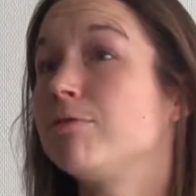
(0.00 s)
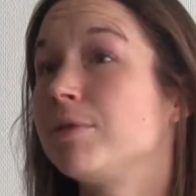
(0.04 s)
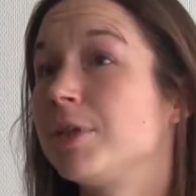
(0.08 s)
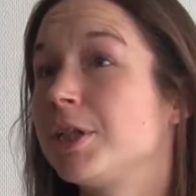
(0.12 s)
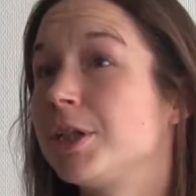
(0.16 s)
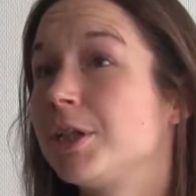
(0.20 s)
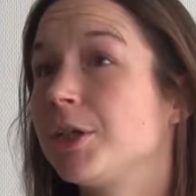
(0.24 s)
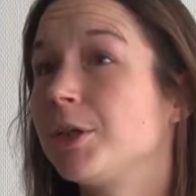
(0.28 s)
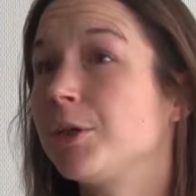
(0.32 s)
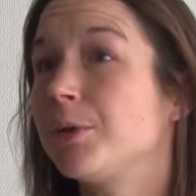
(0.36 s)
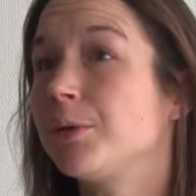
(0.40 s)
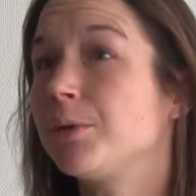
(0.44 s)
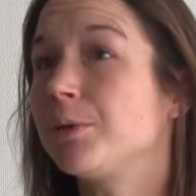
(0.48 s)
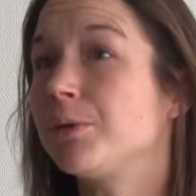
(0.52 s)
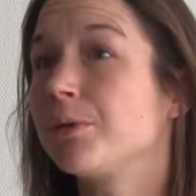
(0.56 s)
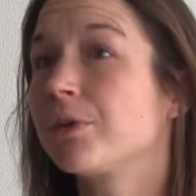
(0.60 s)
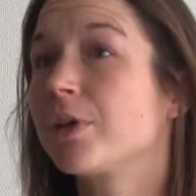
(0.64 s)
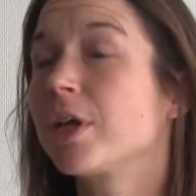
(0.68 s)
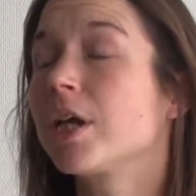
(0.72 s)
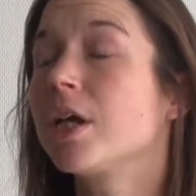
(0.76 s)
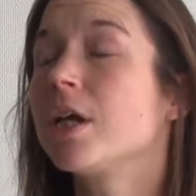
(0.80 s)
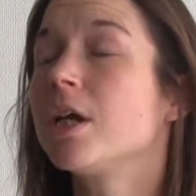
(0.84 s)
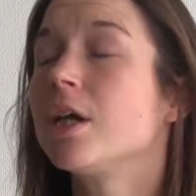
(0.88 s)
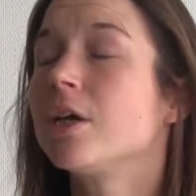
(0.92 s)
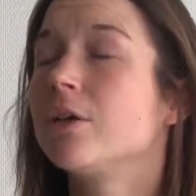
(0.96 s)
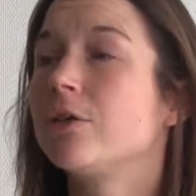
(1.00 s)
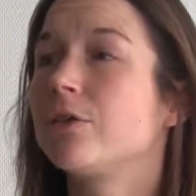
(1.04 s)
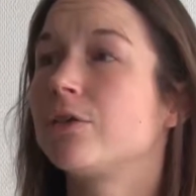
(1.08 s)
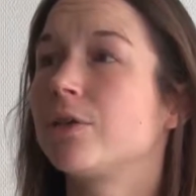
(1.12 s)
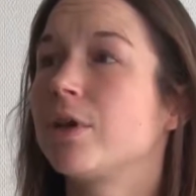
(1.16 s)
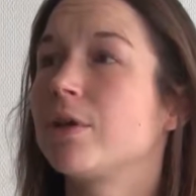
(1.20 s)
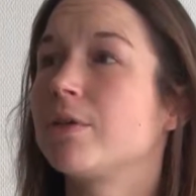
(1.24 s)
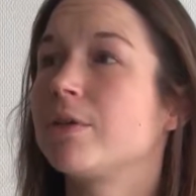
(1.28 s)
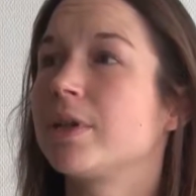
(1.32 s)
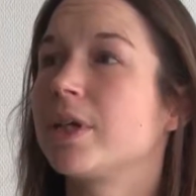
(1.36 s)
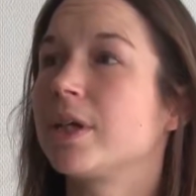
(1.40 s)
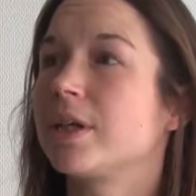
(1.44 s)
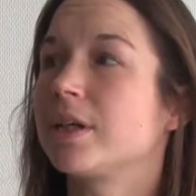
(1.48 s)
reuse,
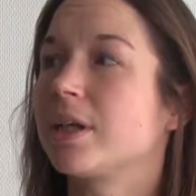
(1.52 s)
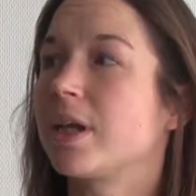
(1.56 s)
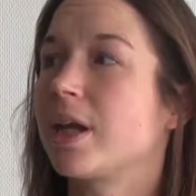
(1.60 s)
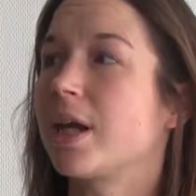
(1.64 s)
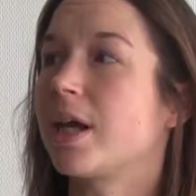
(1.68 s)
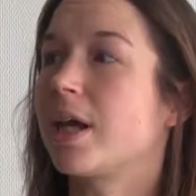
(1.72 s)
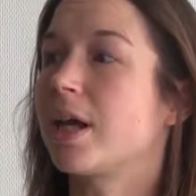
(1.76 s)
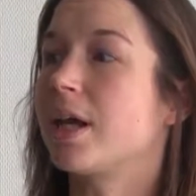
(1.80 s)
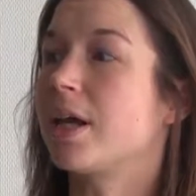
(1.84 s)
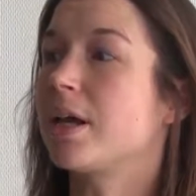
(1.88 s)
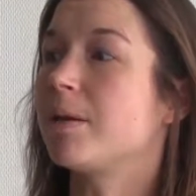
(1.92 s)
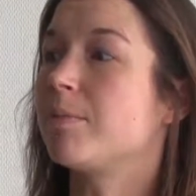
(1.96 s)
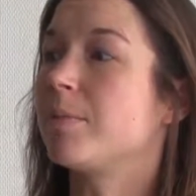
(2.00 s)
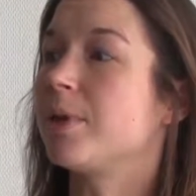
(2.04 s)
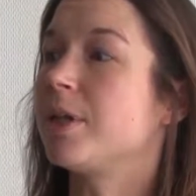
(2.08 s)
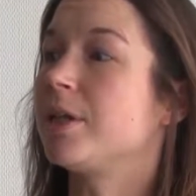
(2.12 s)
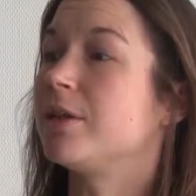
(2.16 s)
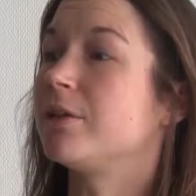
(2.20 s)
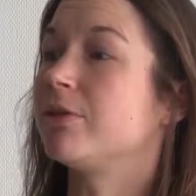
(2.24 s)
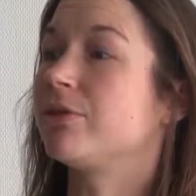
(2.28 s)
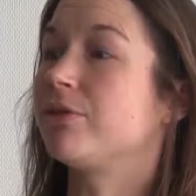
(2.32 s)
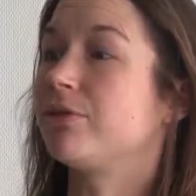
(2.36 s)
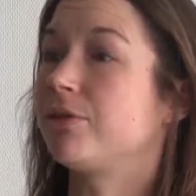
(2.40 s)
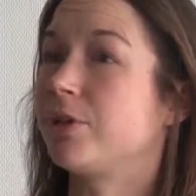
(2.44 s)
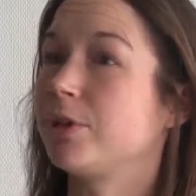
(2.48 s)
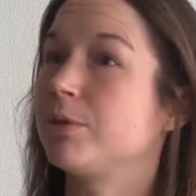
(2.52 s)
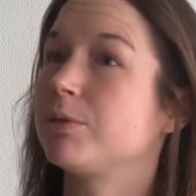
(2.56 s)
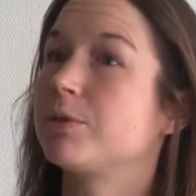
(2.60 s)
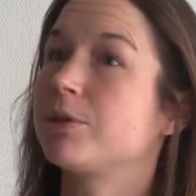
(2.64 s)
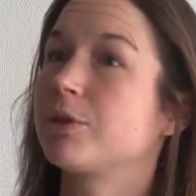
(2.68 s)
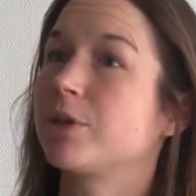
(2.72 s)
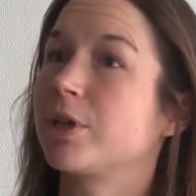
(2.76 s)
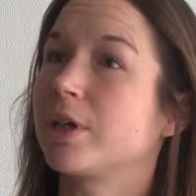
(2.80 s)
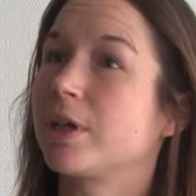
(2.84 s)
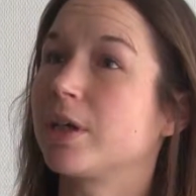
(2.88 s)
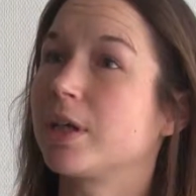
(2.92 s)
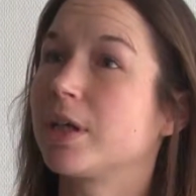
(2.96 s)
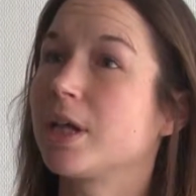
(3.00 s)
so that in the
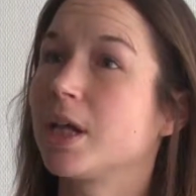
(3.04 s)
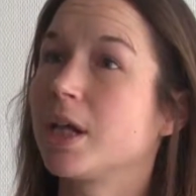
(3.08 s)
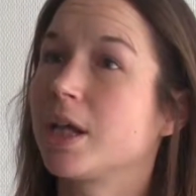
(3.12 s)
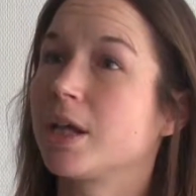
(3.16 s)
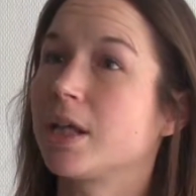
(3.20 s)
future